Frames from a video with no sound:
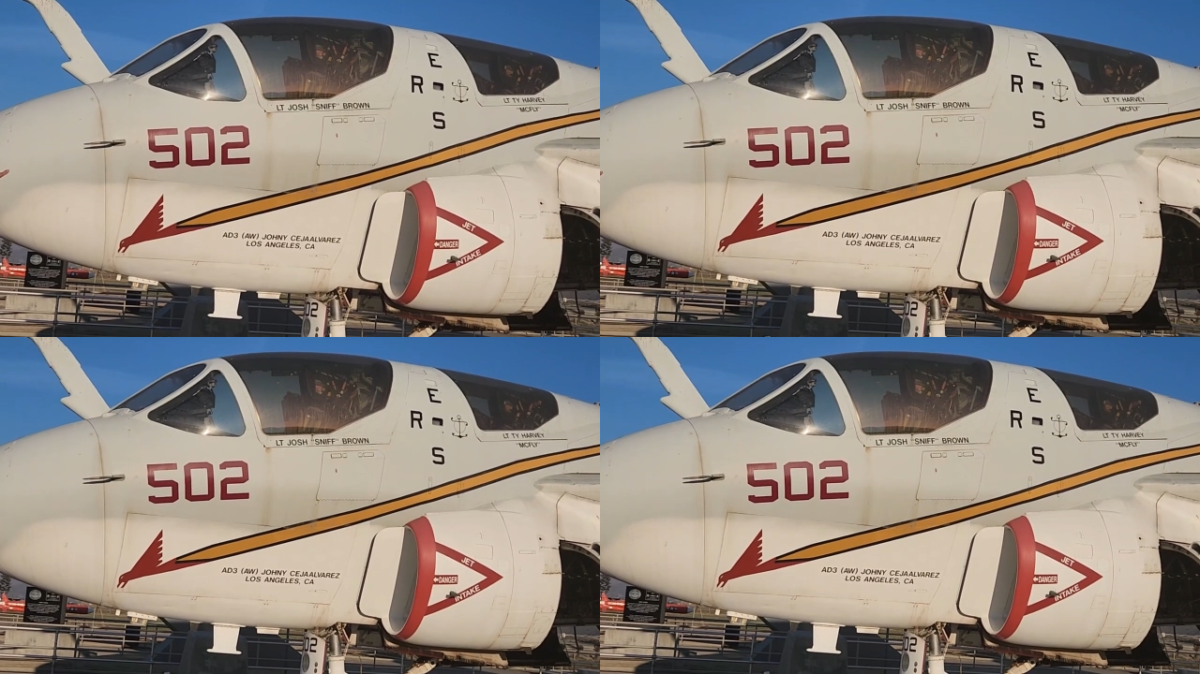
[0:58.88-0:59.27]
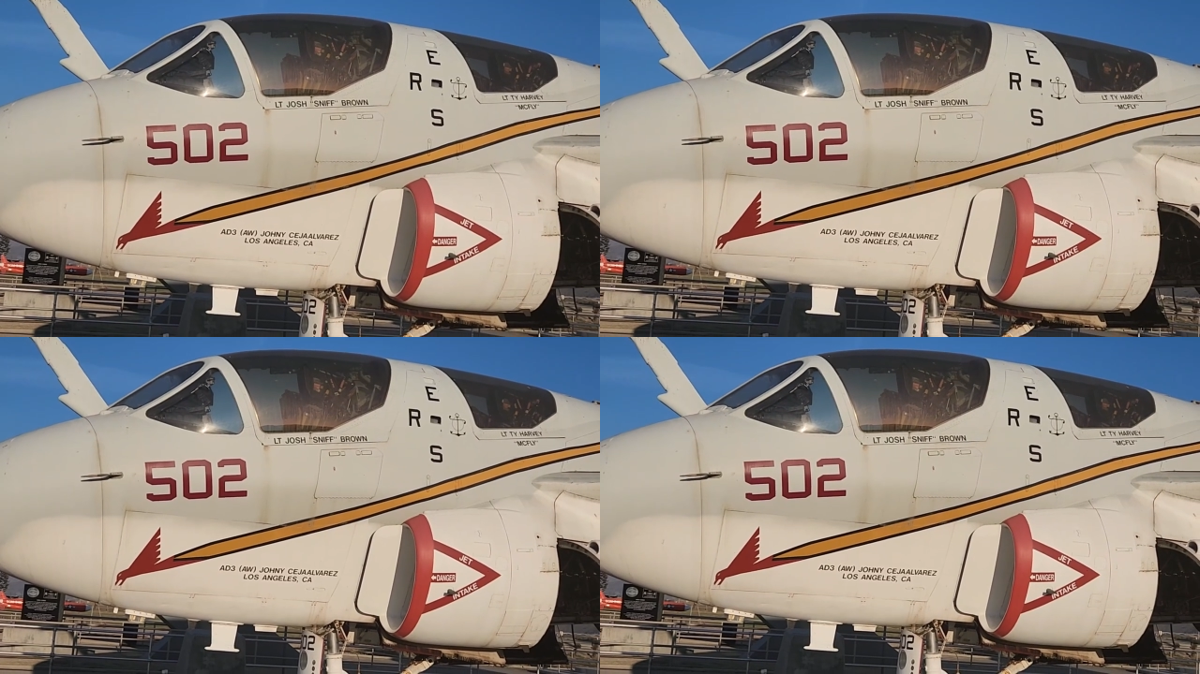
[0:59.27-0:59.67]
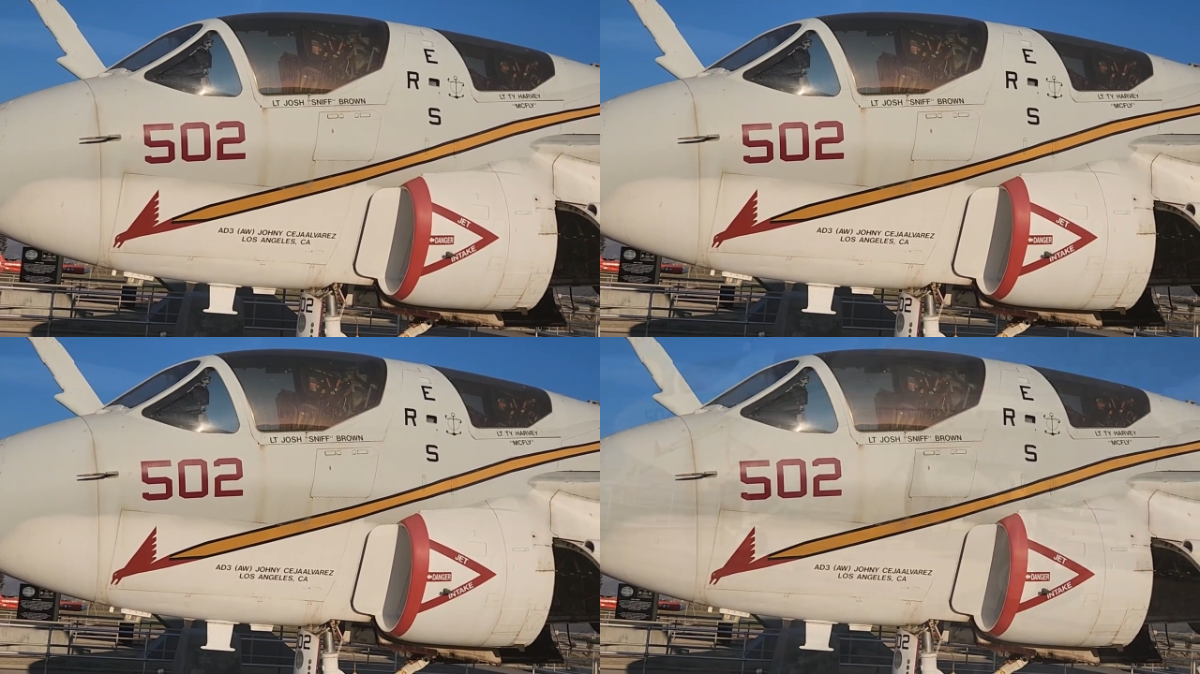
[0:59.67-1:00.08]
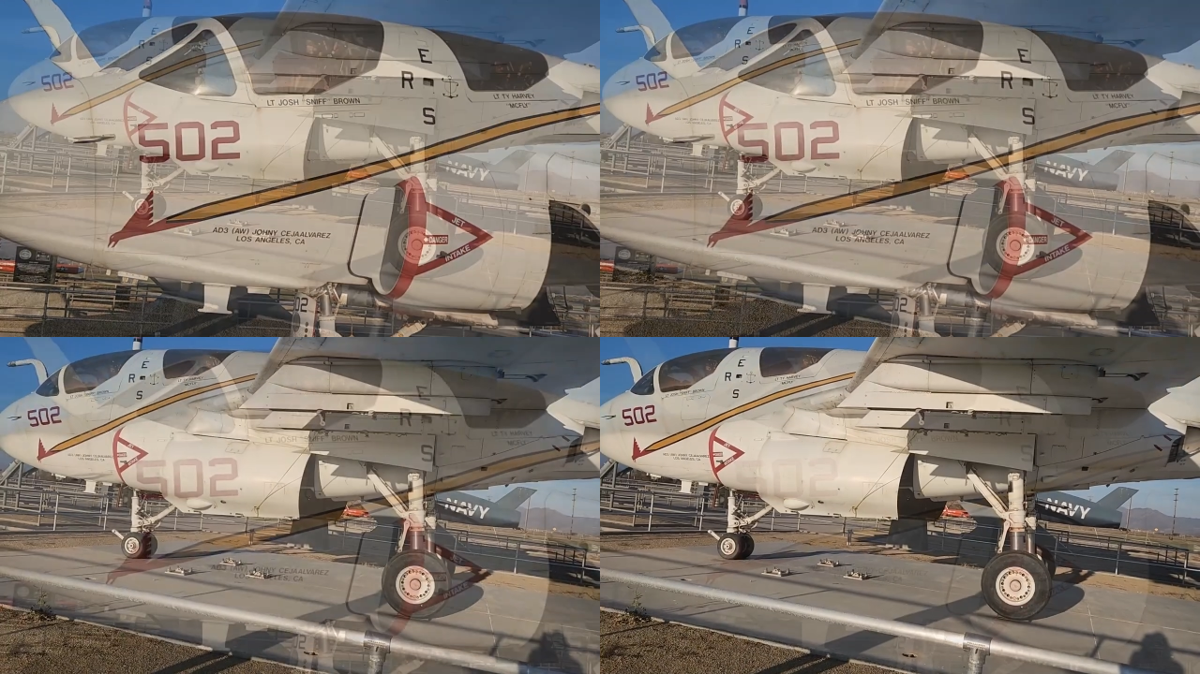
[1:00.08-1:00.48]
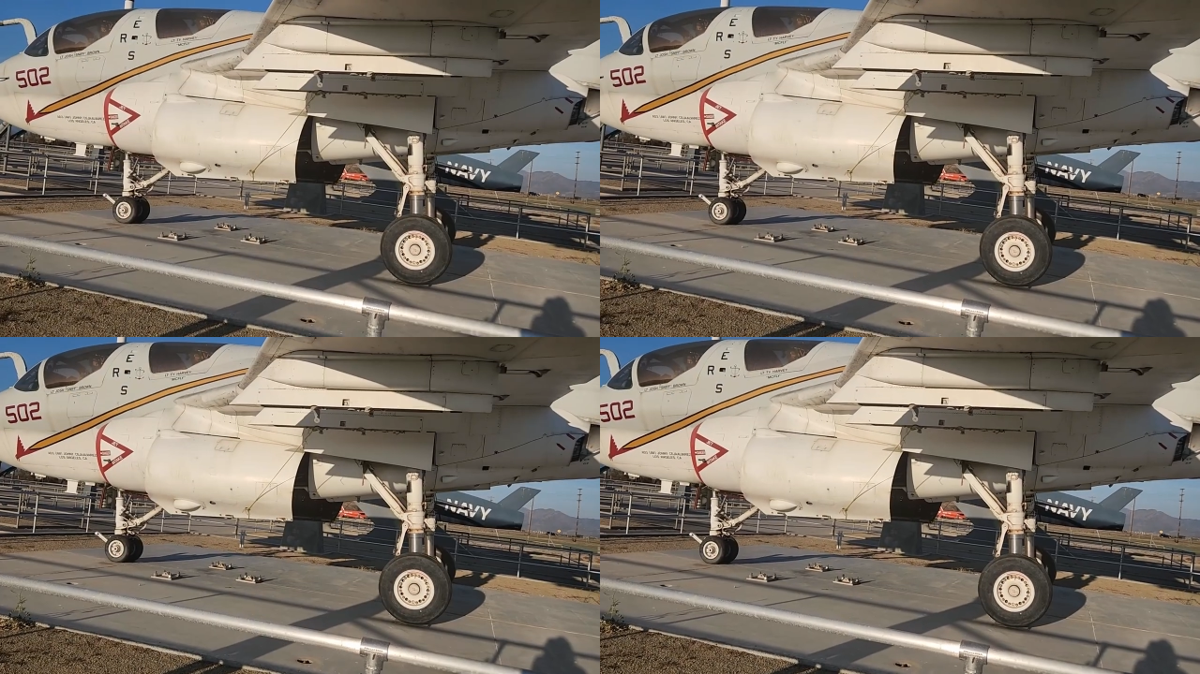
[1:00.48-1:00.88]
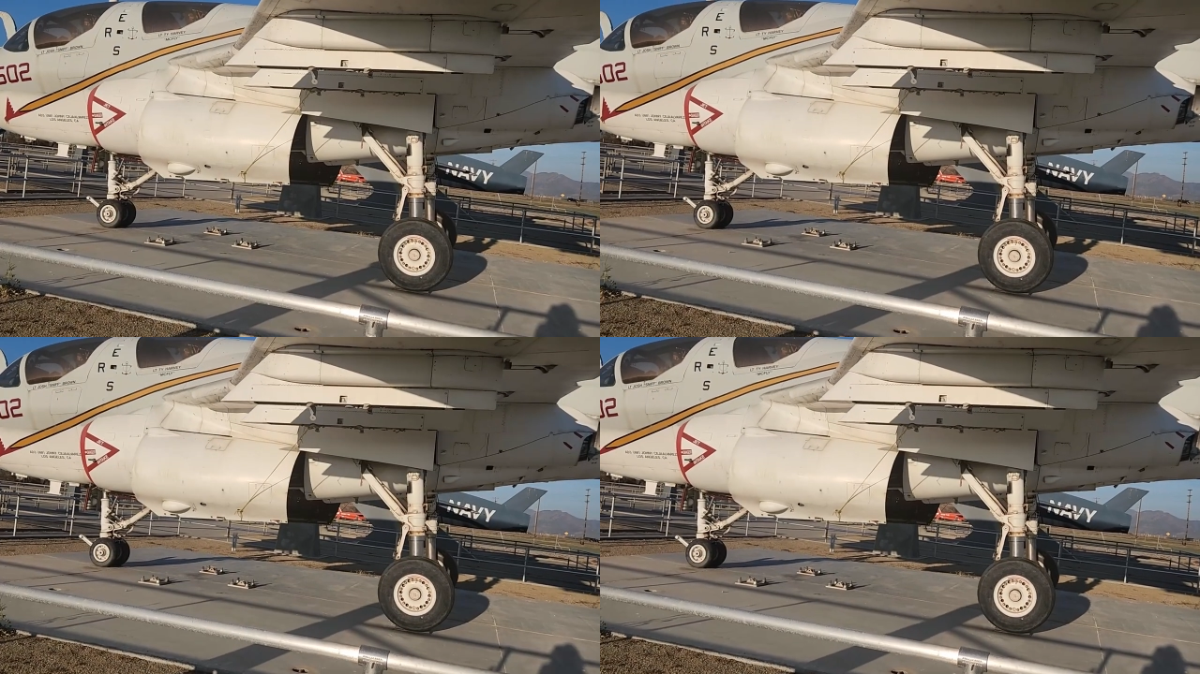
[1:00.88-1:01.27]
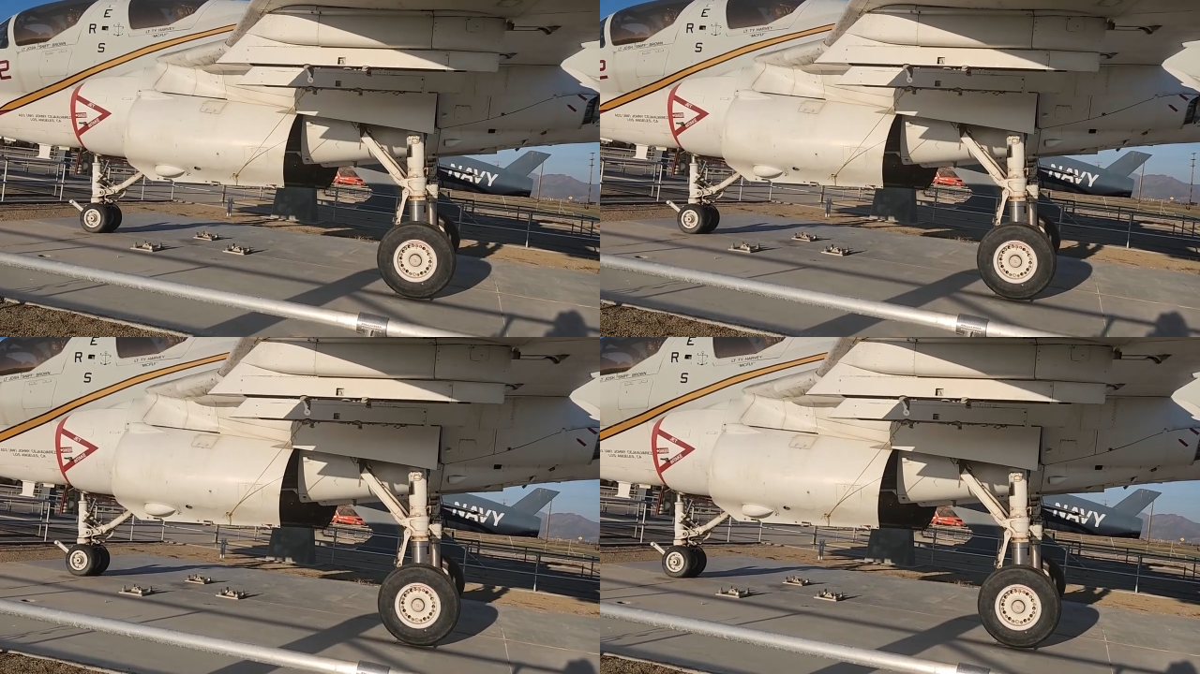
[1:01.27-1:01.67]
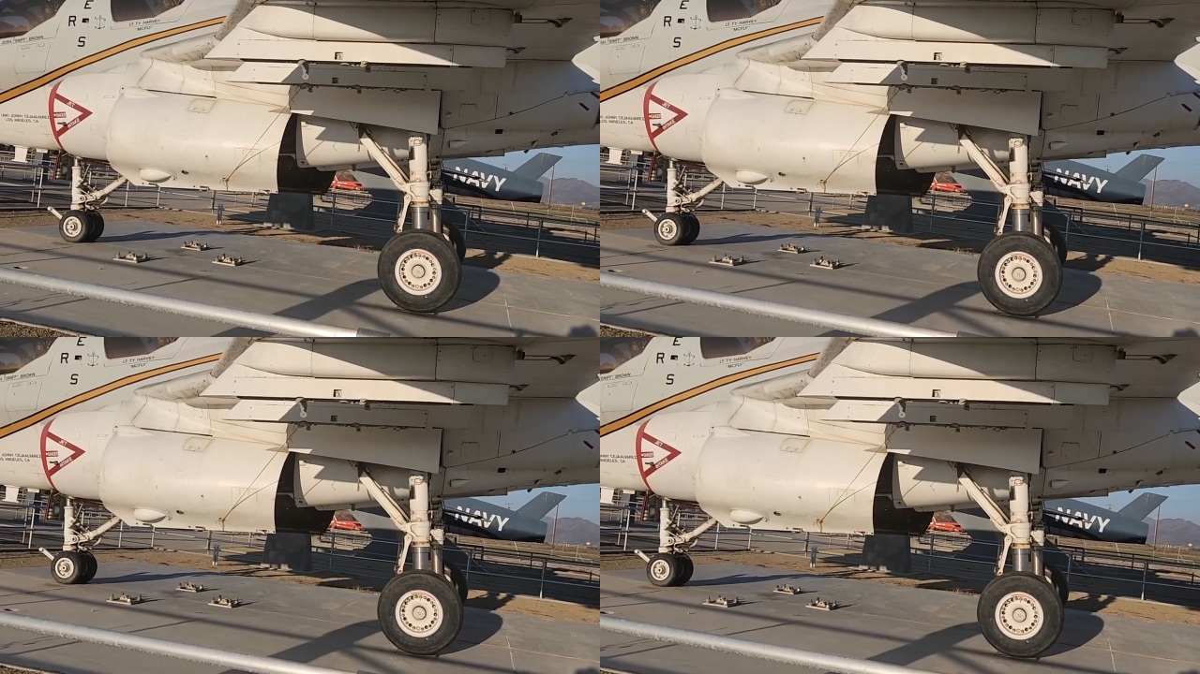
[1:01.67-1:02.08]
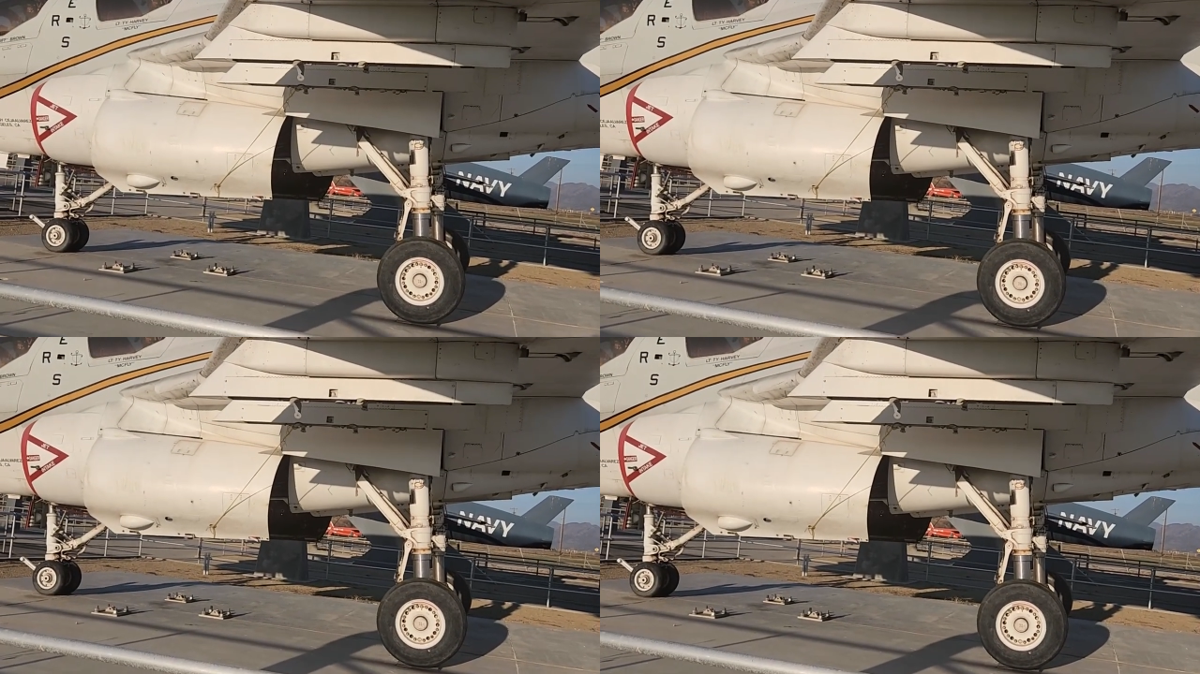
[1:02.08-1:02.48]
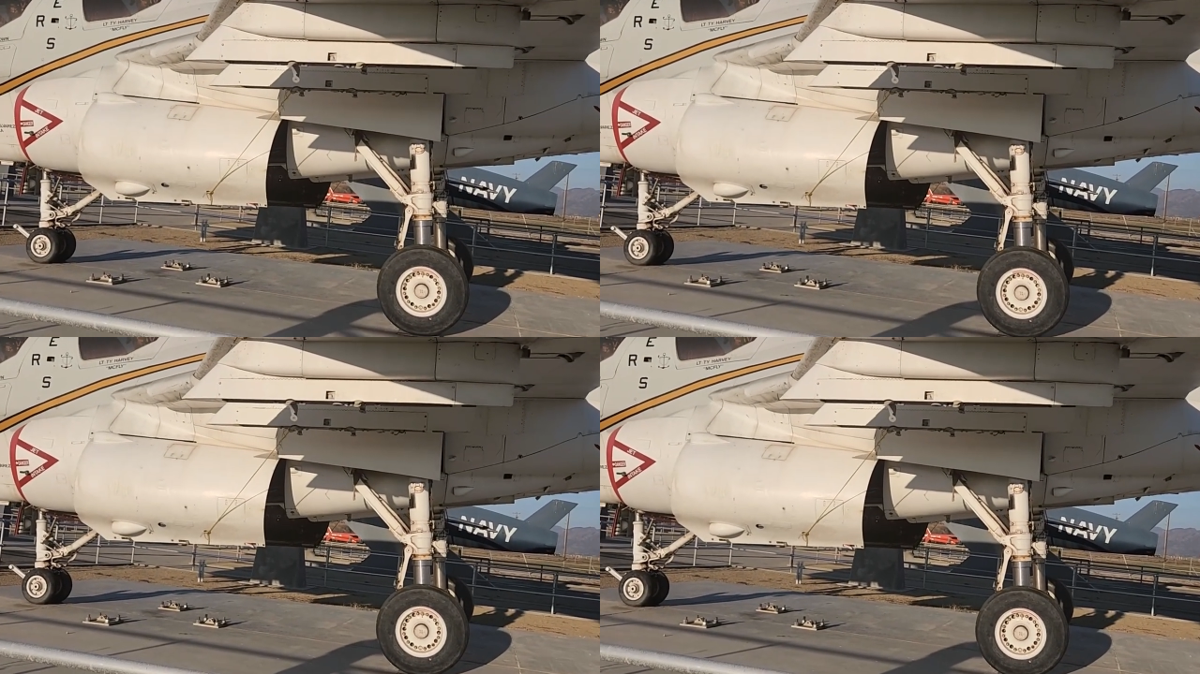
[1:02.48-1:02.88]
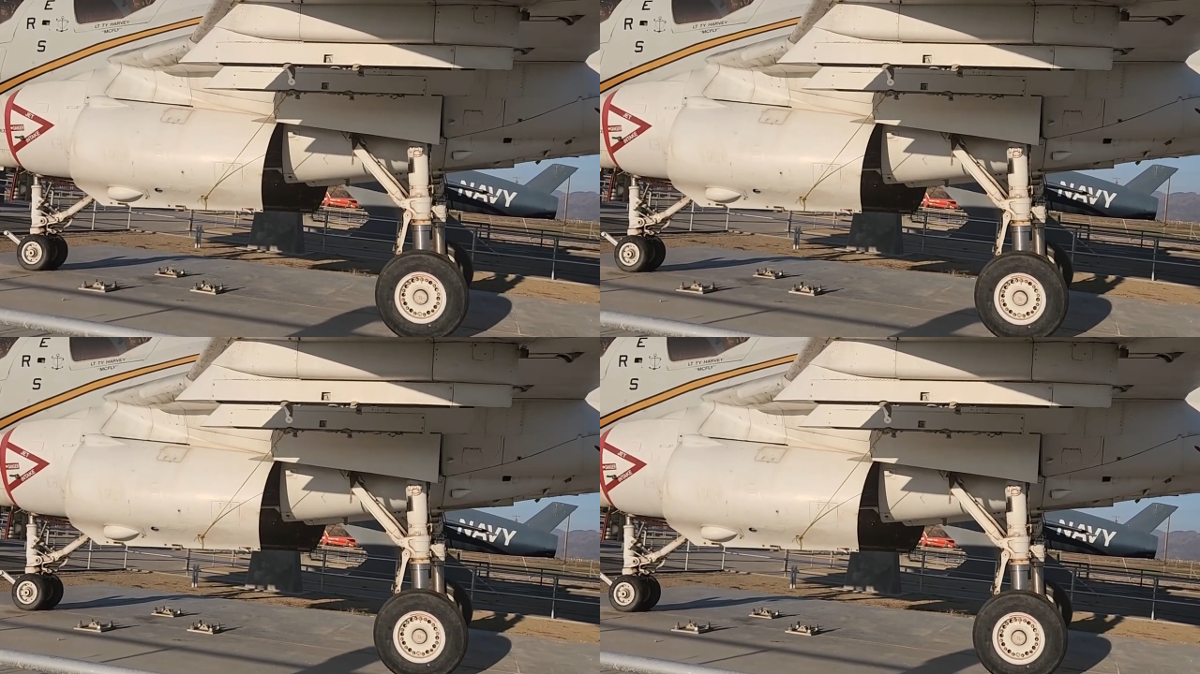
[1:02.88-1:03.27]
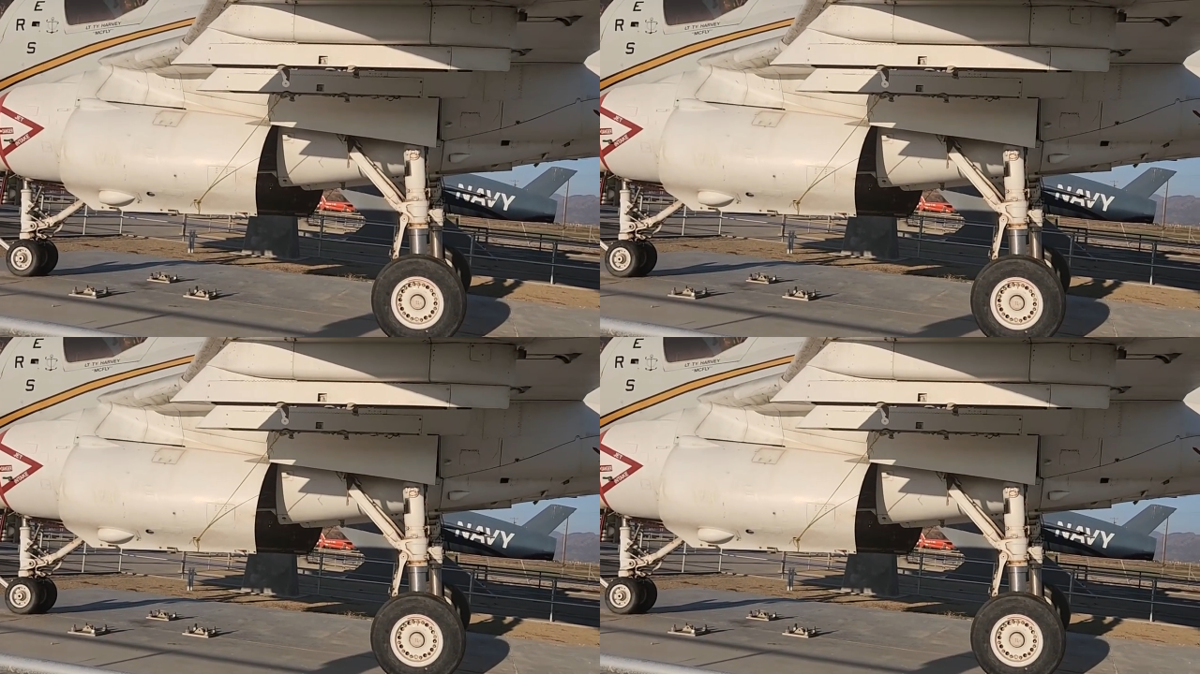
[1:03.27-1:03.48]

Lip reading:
No face is visible, so there are no lips to read.